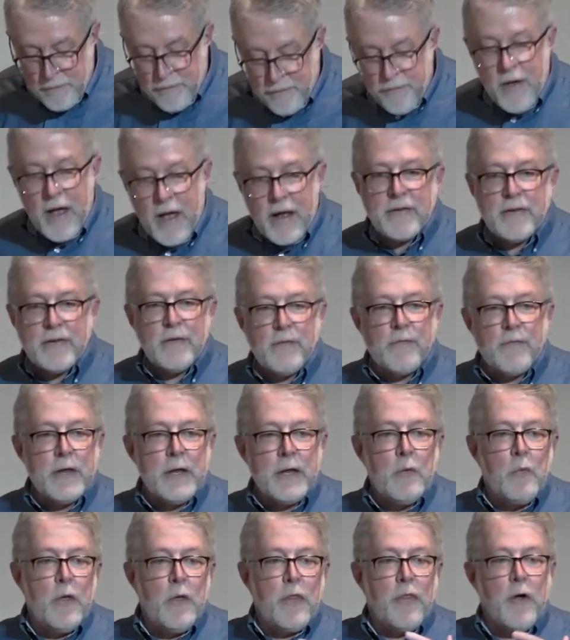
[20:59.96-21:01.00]

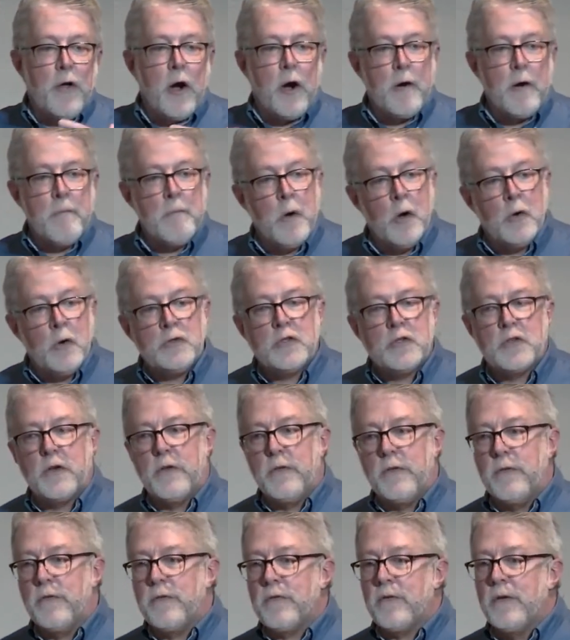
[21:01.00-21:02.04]
effectively with our
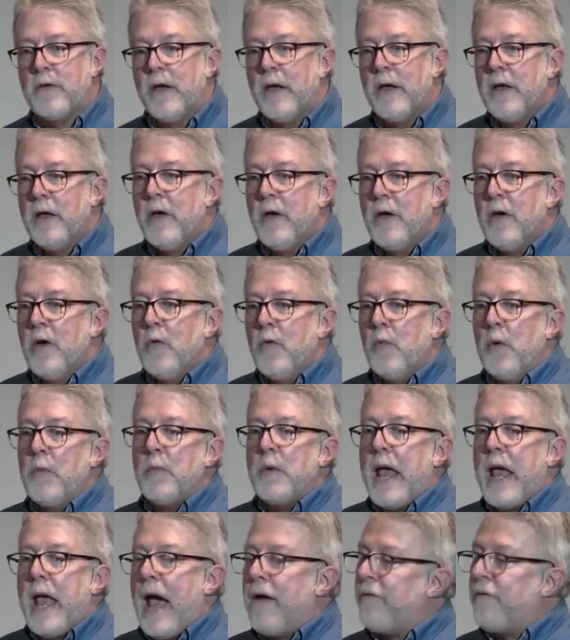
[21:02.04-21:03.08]
emotions when
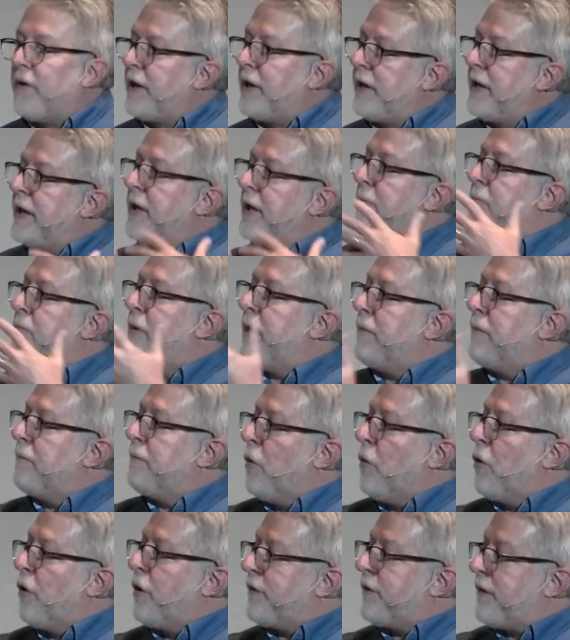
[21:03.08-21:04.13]
we have a little bit
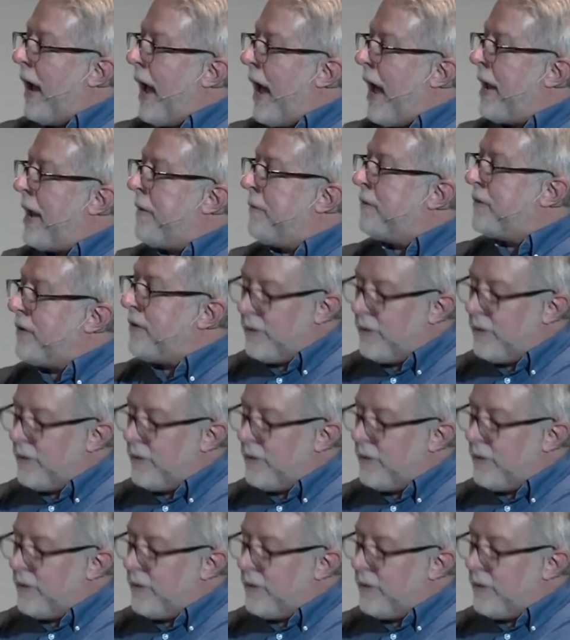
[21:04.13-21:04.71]
more time